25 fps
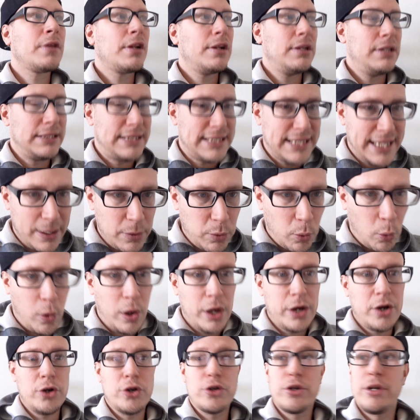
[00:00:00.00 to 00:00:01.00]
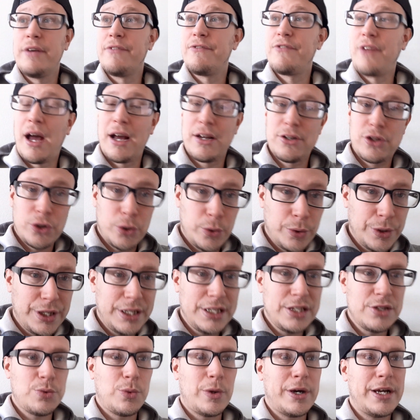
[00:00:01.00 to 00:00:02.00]
let's get one or if not two of
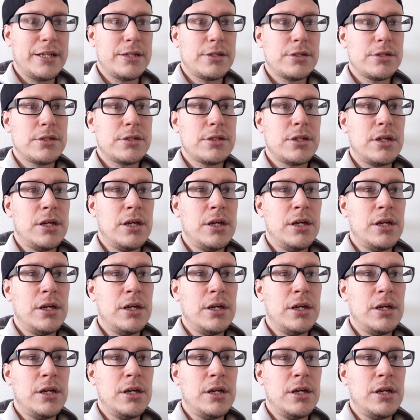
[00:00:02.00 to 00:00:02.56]
these wins.